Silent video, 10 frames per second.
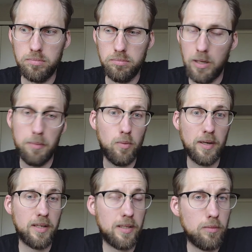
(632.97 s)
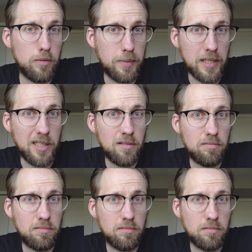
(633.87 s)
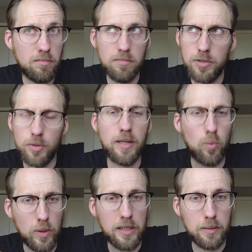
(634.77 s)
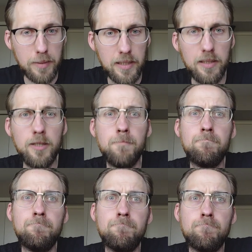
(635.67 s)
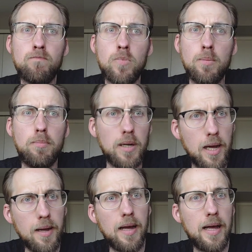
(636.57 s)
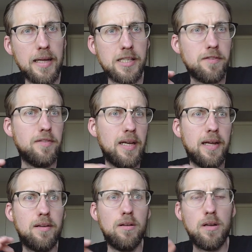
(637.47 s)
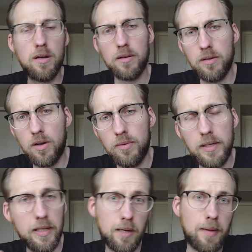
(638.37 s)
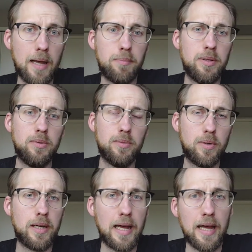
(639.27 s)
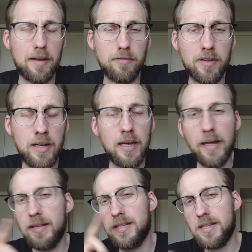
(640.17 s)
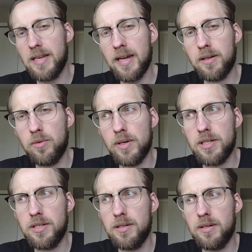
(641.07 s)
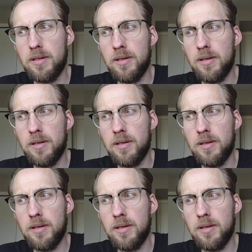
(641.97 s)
Maybe one day there will be. Sorry, there will be but as of yet, not, not really, and I'm happy with what I have. And that's the second question.